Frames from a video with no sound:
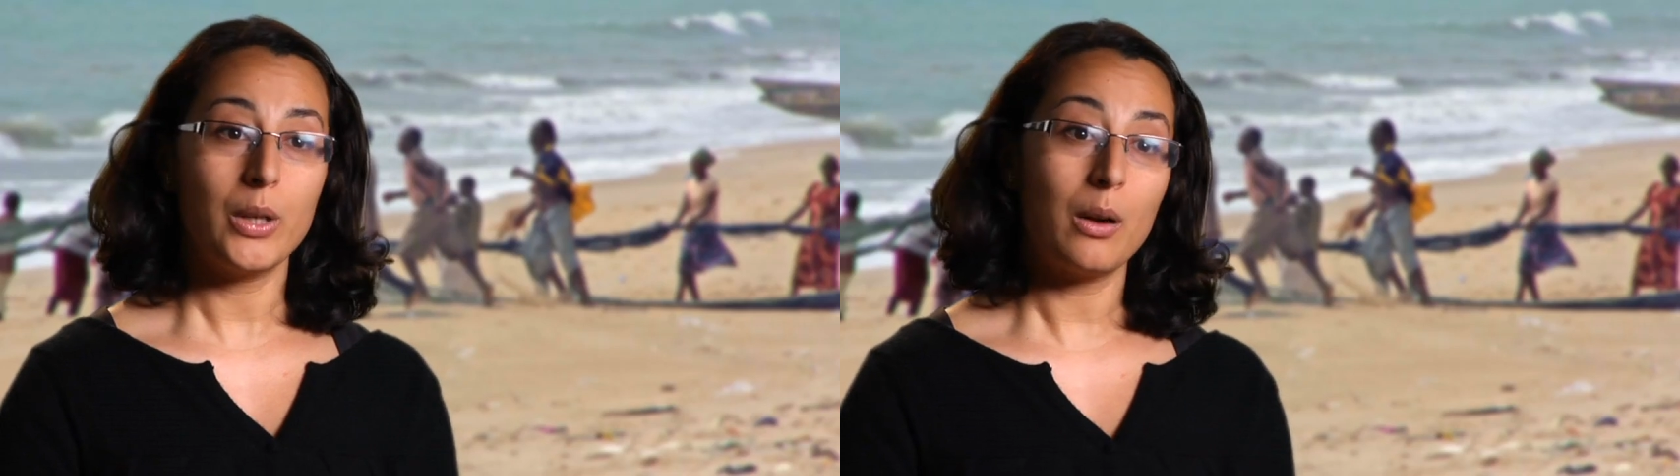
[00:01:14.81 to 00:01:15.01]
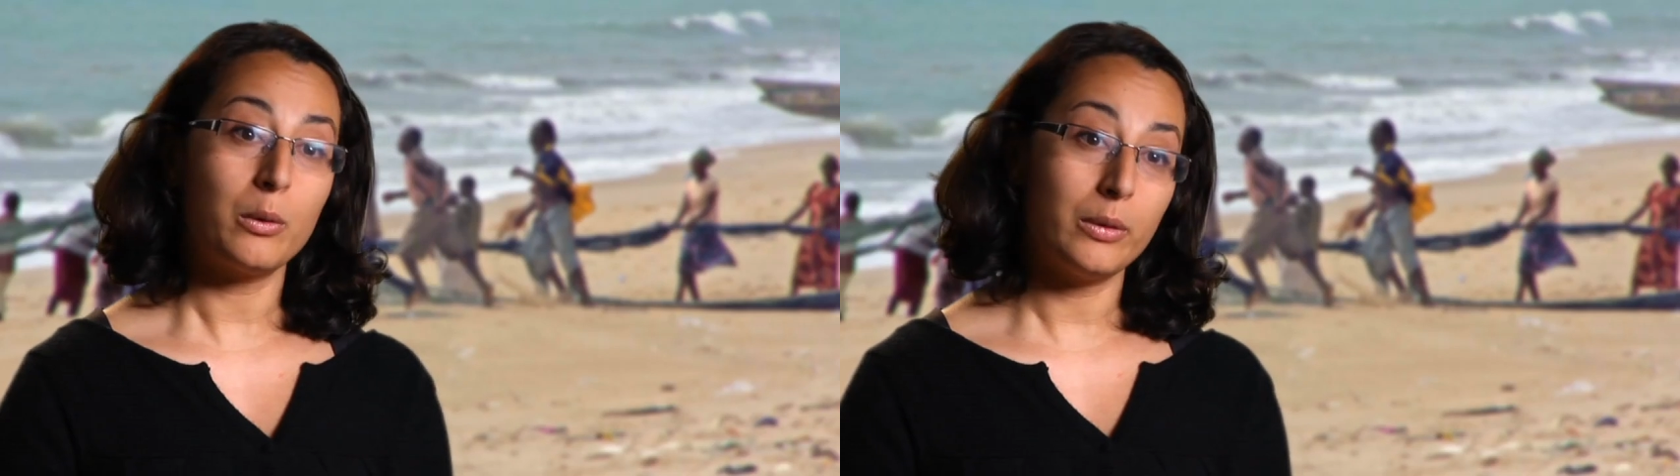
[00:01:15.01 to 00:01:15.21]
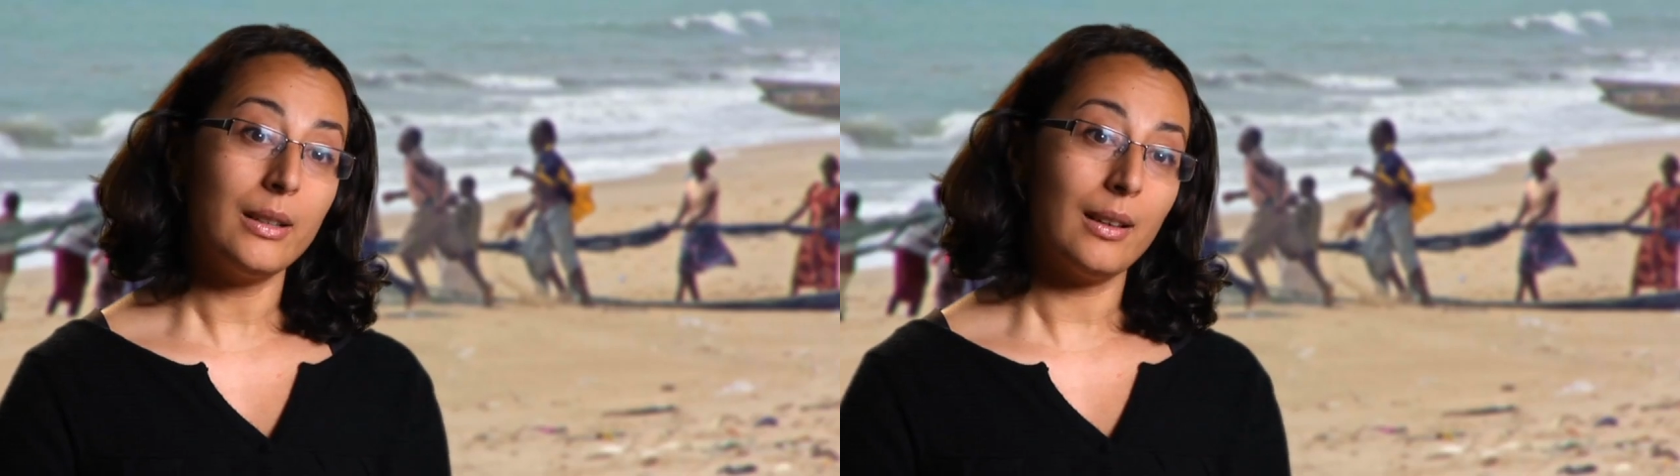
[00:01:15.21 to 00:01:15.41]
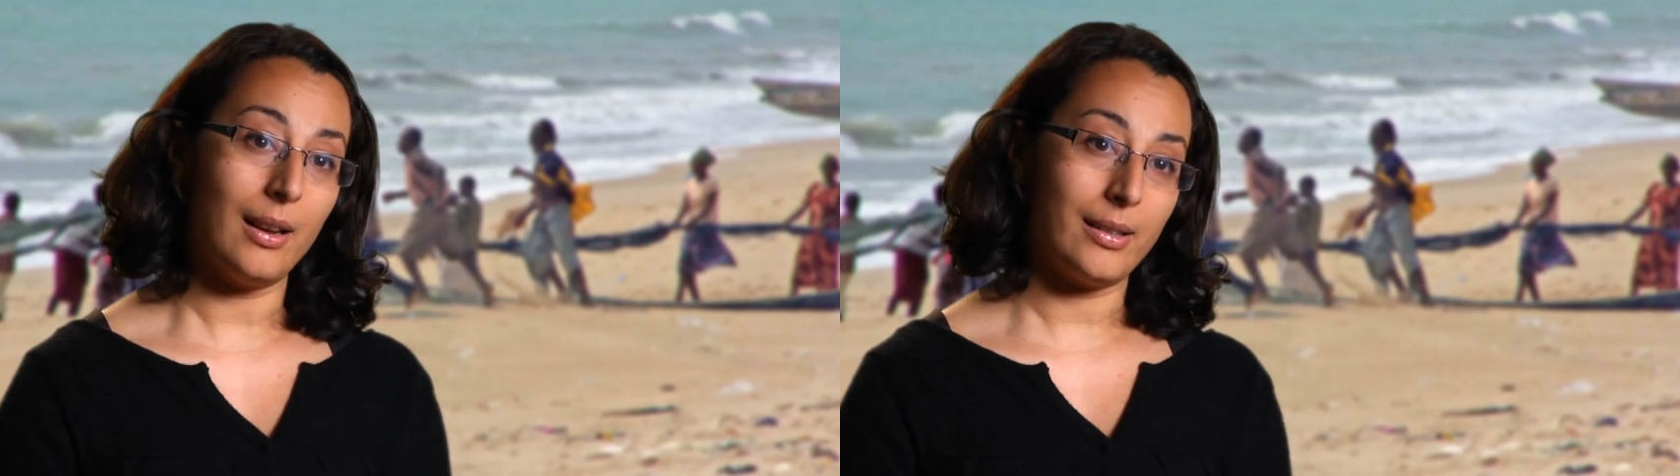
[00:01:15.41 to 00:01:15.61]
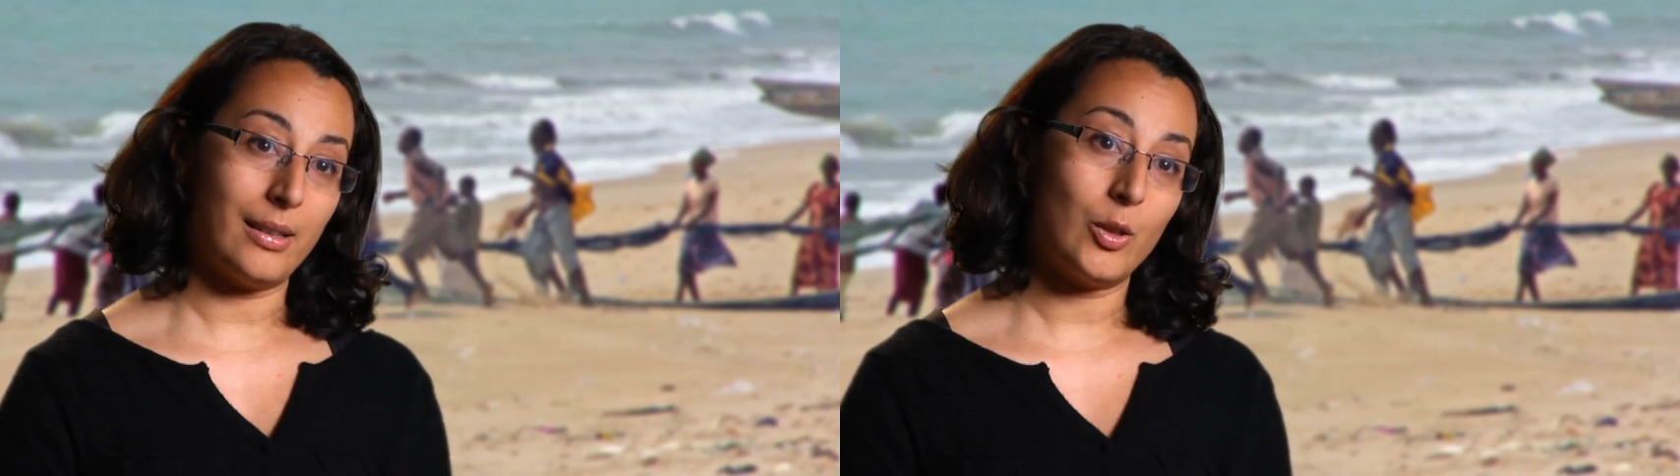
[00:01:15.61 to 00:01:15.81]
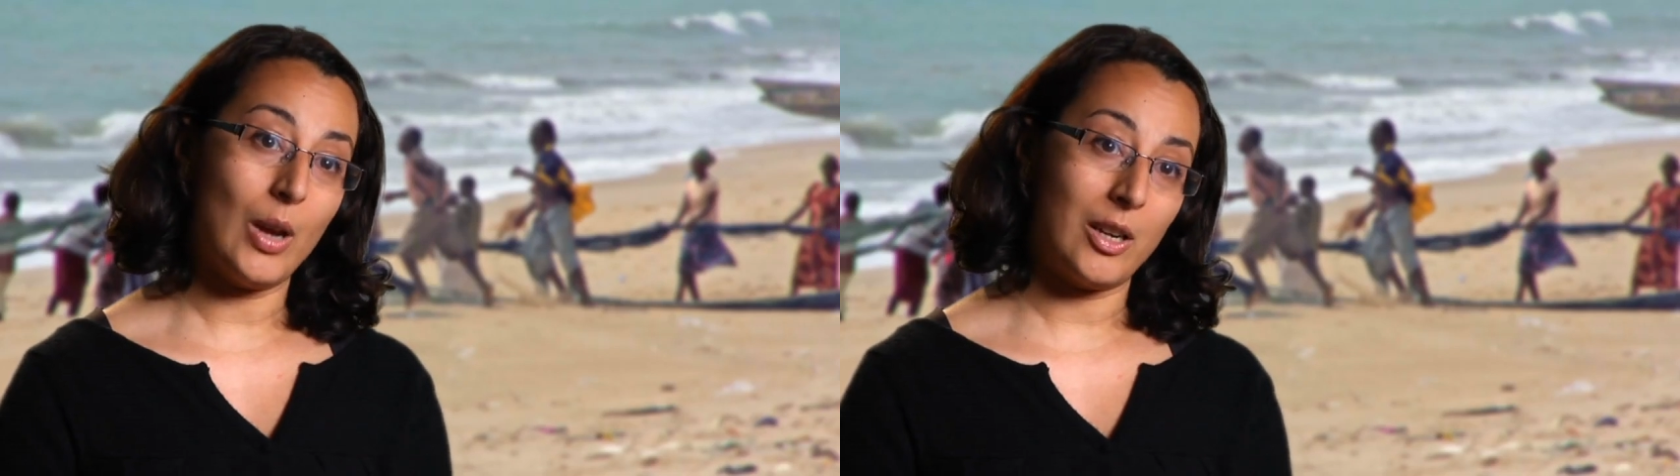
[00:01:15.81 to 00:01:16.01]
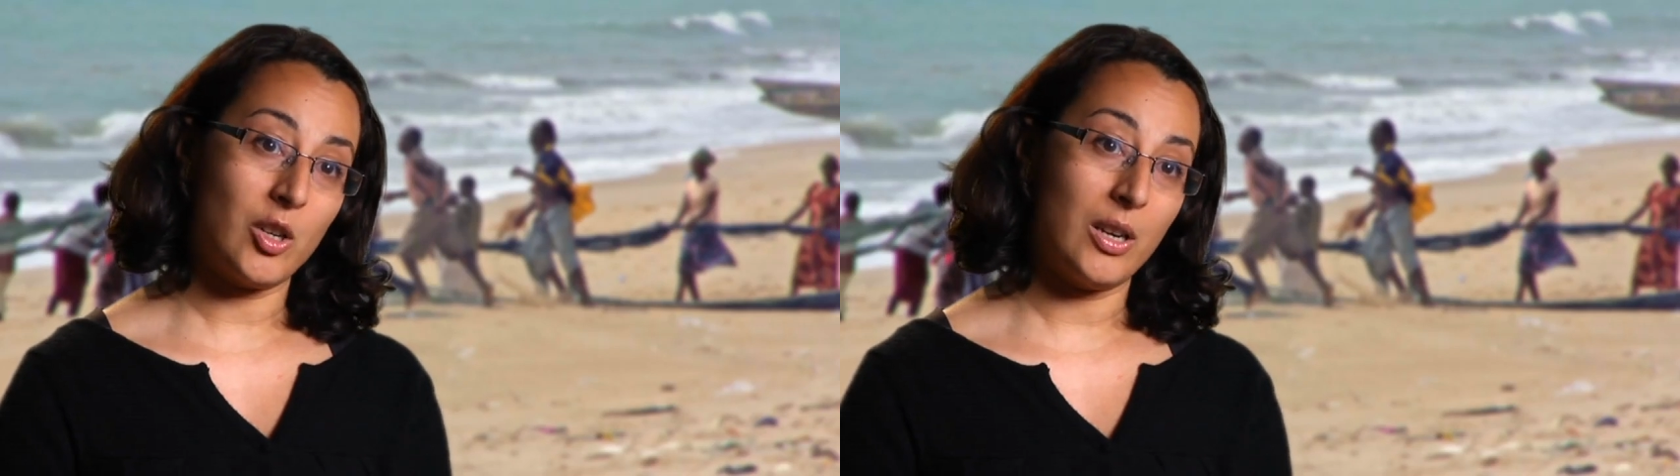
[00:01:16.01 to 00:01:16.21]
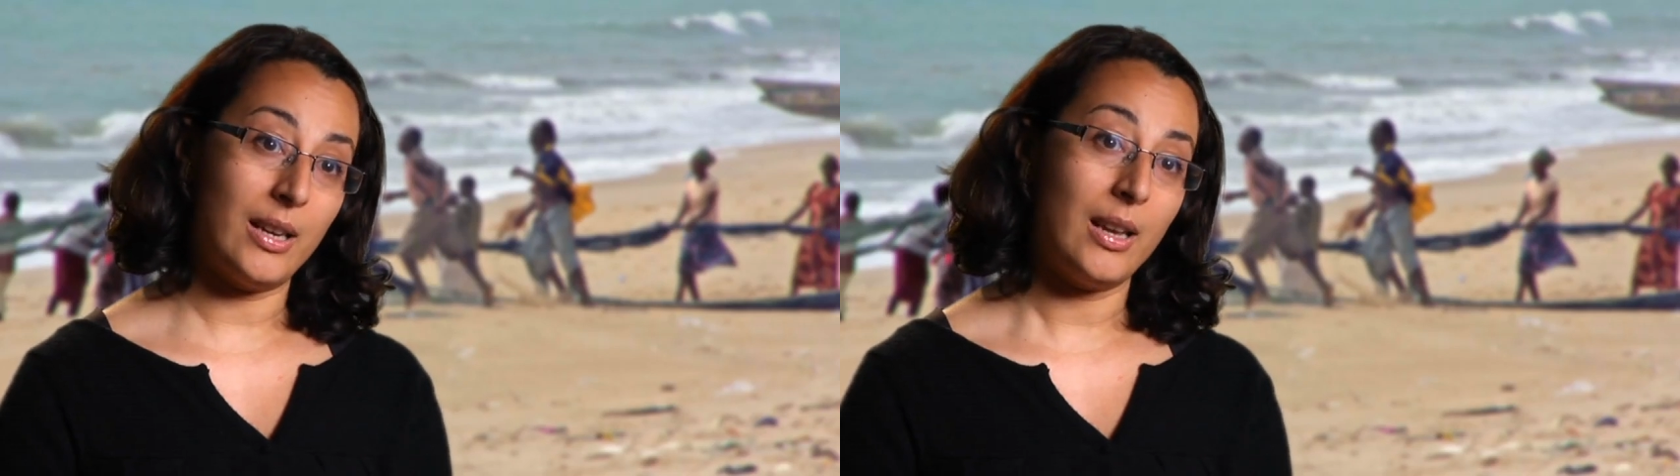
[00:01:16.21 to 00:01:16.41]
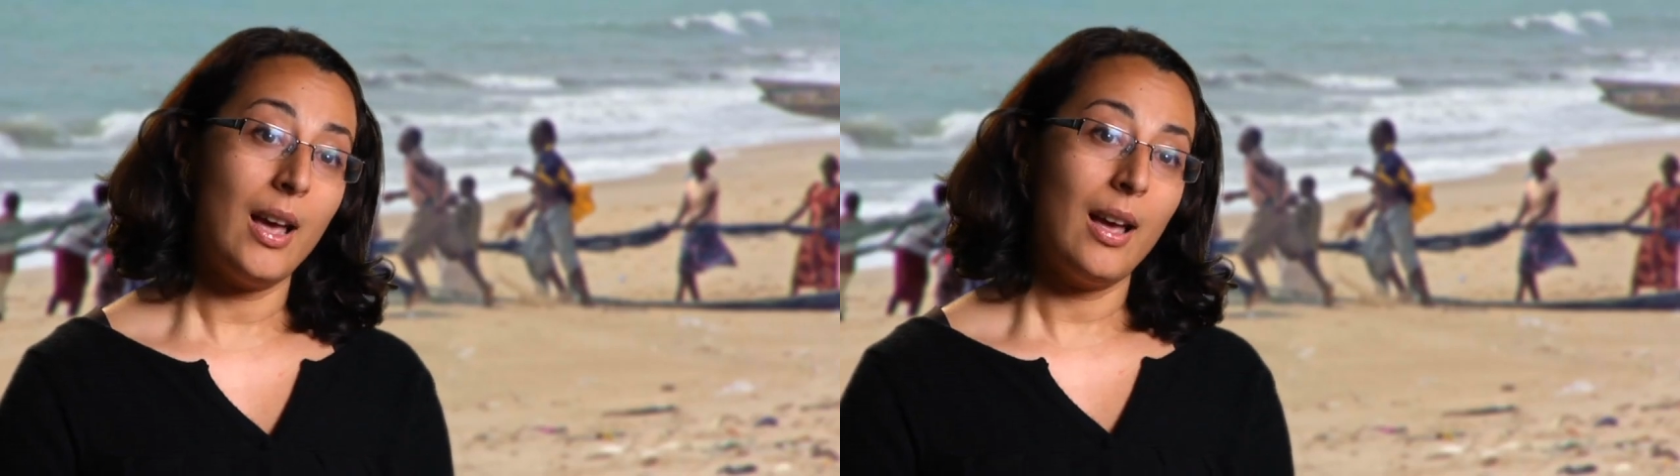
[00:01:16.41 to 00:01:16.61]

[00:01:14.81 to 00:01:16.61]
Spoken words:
now realizing to actually